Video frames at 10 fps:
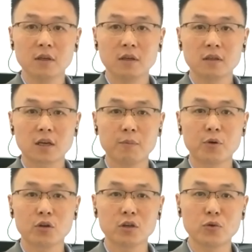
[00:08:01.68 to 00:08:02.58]

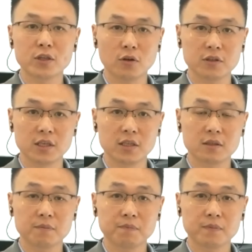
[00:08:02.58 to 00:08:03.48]
computing resources.
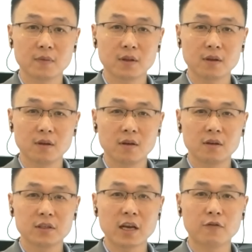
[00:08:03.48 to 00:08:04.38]

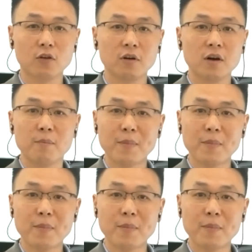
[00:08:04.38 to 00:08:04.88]
Therefore,